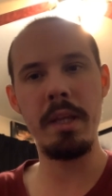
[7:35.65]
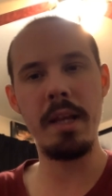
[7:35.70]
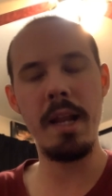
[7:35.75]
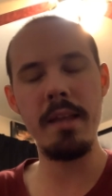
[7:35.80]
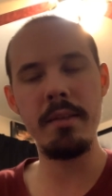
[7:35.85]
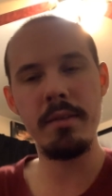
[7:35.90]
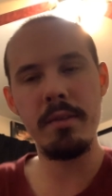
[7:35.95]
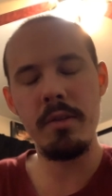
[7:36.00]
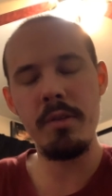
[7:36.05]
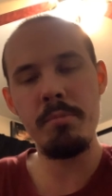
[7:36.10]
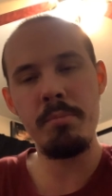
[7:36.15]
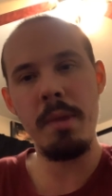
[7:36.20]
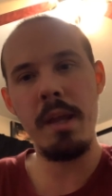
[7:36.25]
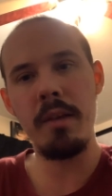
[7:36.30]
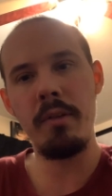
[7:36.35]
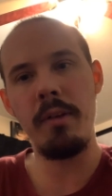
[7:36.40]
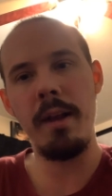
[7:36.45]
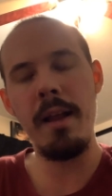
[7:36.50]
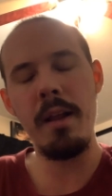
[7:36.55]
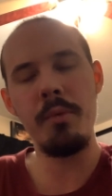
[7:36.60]
And I stood my
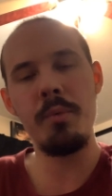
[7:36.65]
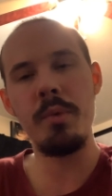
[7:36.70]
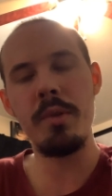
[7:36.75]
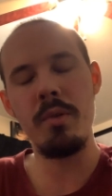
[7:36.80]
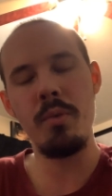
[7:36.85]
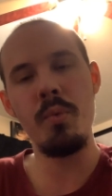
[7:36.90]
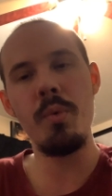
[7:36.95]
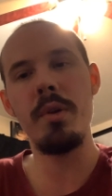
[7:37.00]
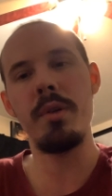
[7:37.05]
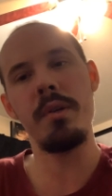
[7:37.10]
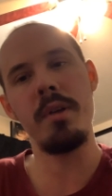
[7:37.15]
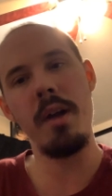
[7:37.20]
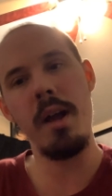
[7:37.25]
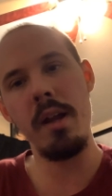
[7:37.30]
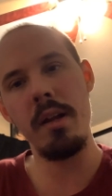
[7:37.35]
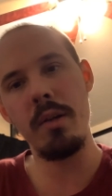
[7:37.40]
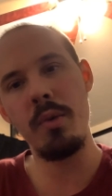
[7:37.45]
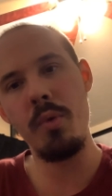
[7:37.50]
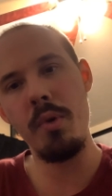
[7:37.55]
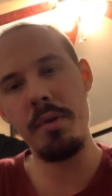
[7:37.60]
ground with the word of
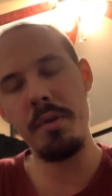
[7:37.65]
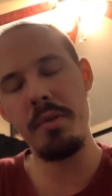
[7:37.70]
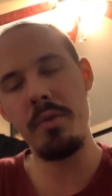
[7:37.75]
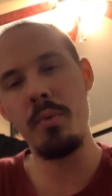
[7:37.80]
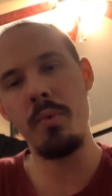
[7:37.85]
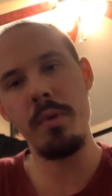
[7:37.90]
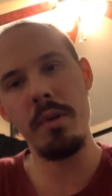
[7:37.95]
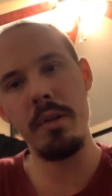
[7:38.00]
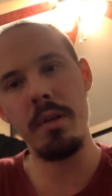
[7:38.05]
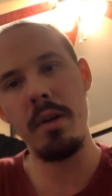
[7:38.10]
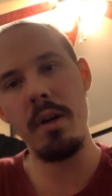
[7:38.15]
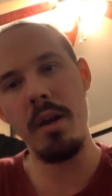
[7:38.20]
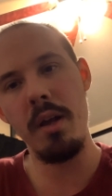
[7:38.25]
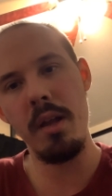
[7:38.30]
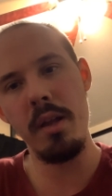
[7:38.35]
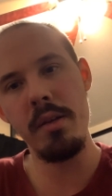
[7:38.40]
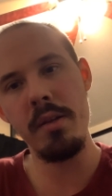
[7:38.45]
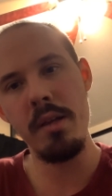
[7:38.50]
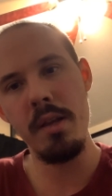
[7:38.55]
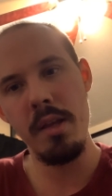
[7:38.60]
God. I quoted the word of
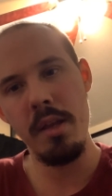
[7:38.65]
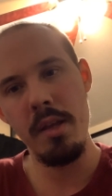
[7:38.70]
God